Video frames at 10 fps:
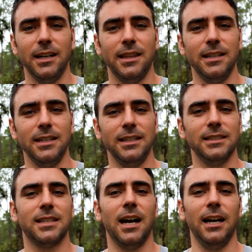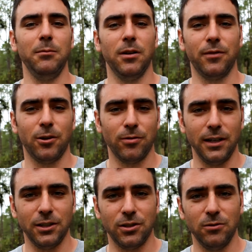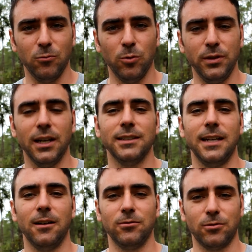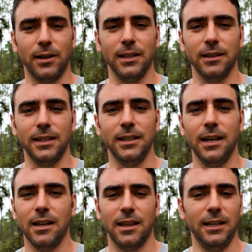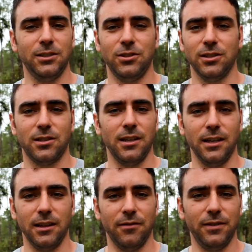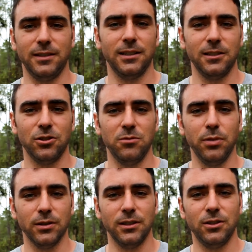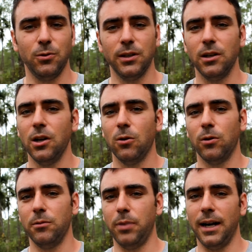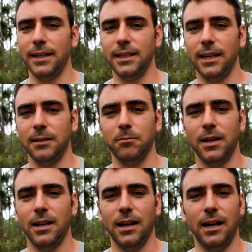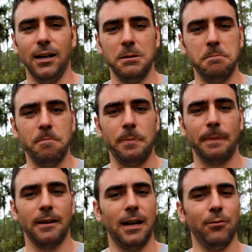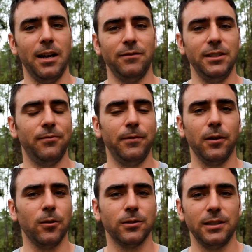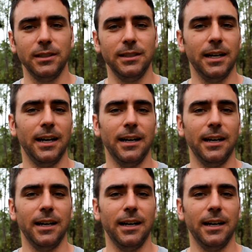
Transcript: the time of the creation will be cut down greatly thanks to just the physics engine built into it, where in Pygame I would have difficulty